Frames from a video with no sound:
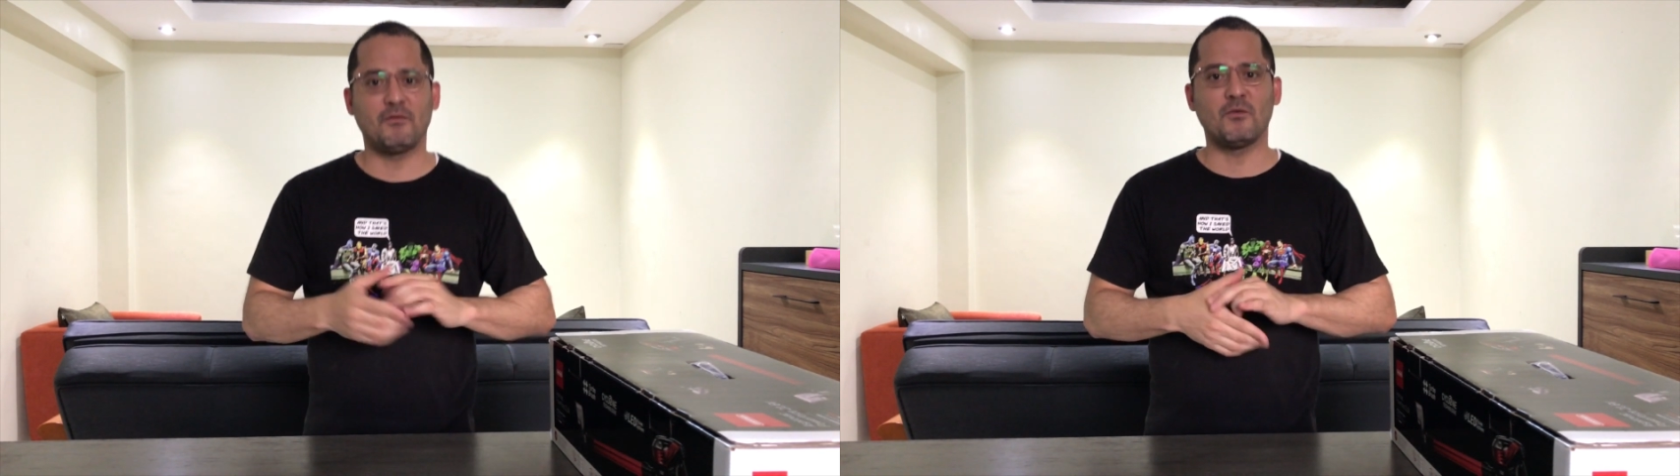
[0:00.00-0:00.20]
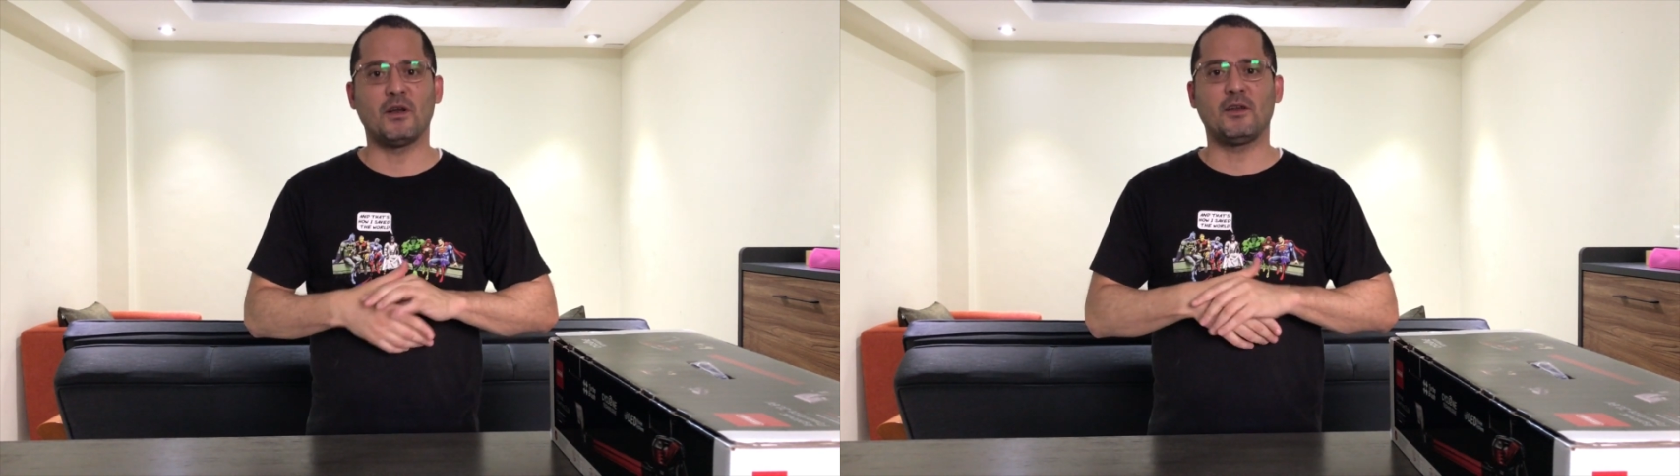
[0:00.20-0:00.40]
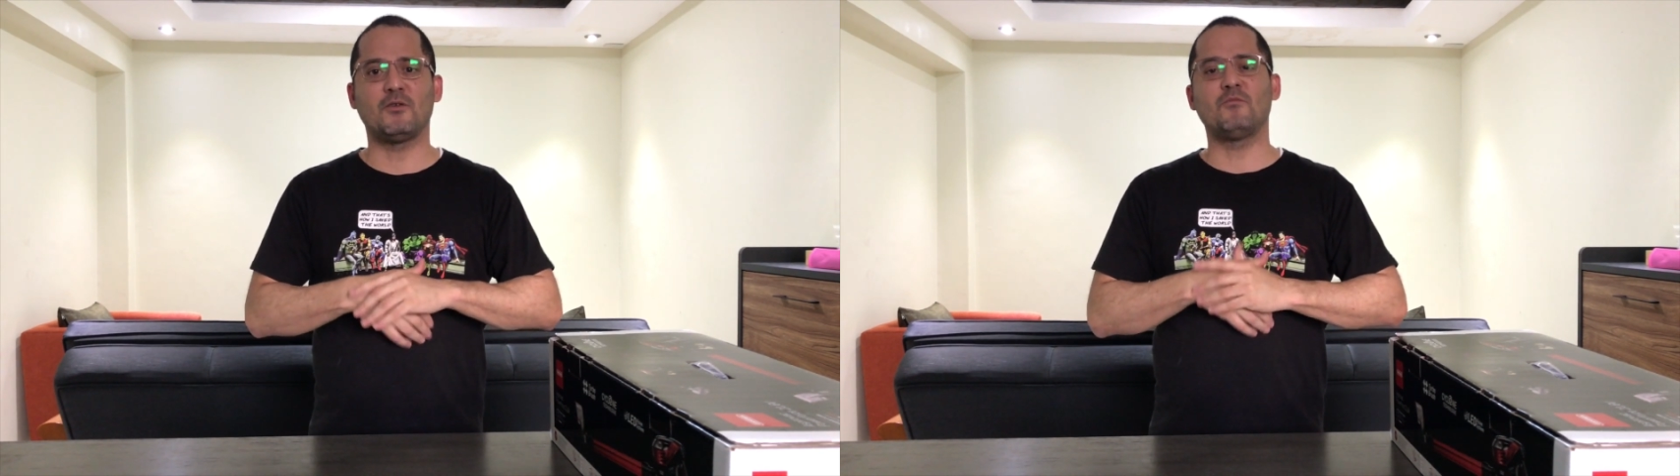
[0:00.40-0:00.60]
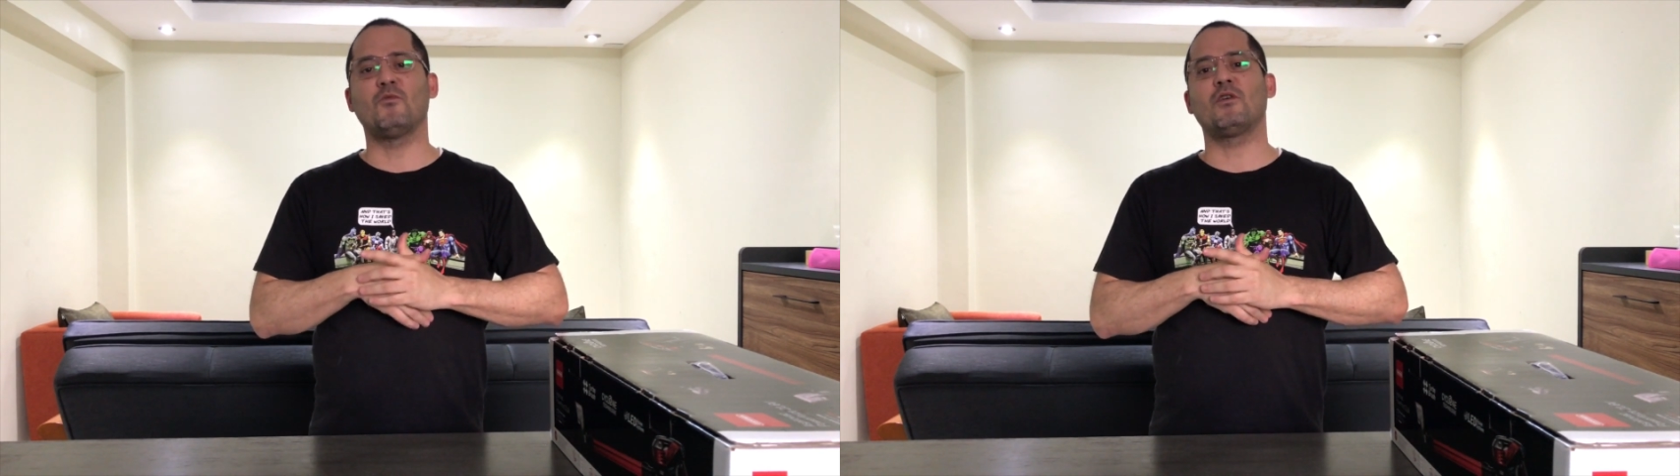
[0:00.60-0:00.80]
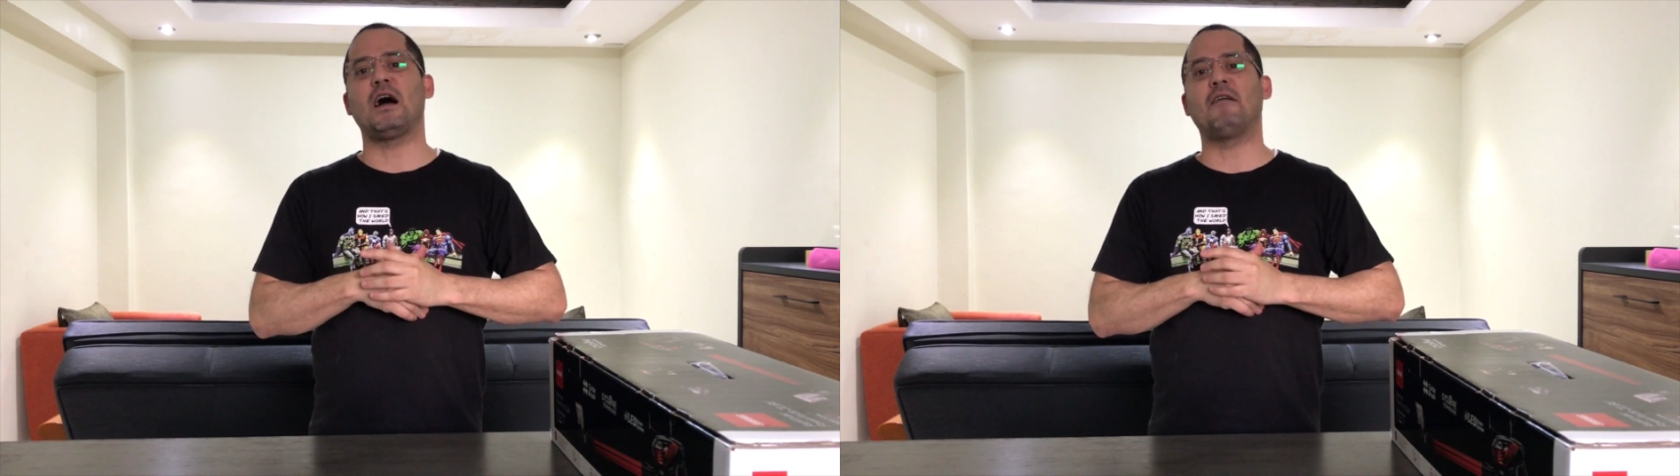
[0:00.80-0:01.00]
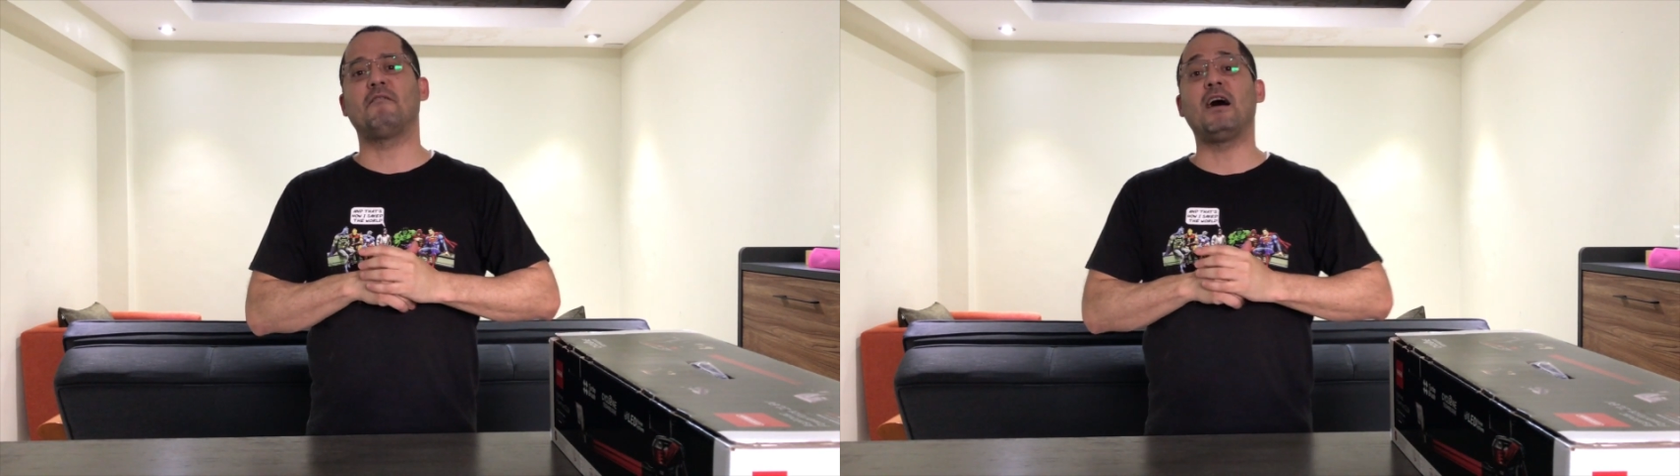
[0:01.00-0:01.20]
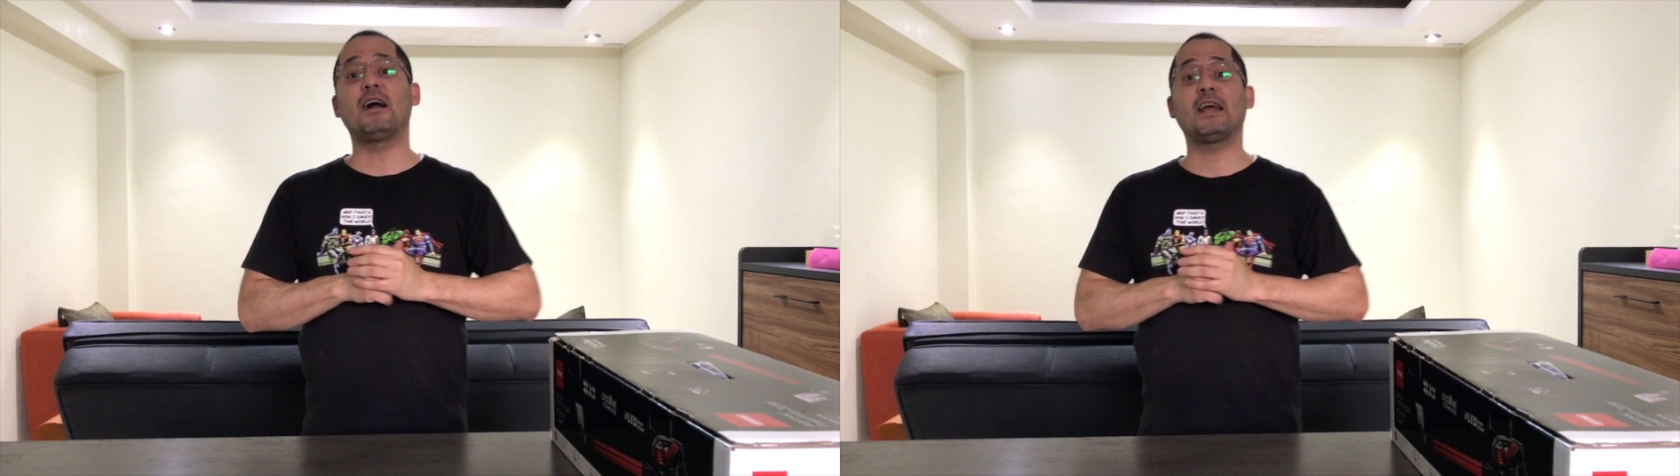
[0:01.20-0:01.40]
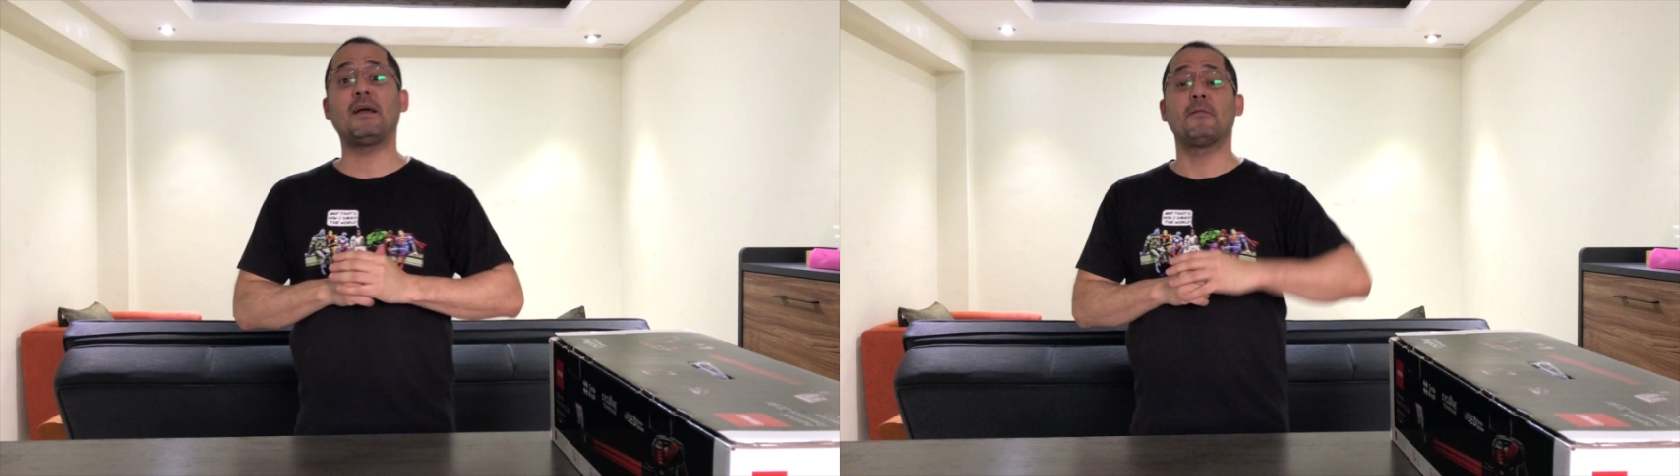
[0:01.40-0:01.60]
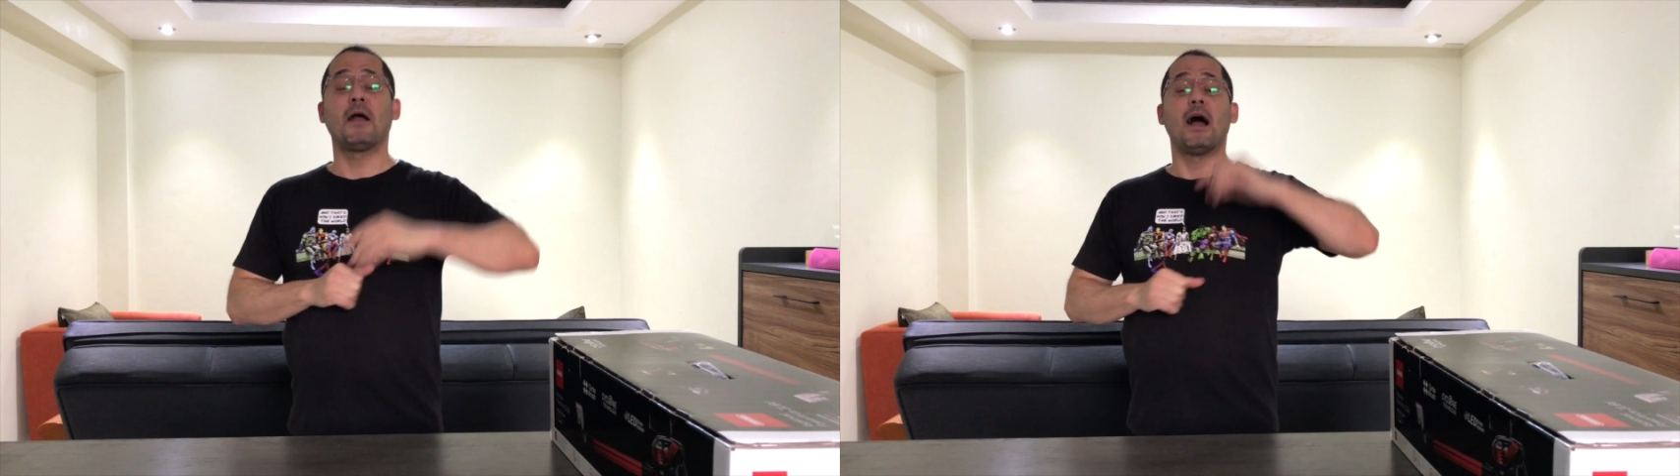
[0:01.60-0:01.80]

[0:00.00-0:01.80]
you want to know more about it.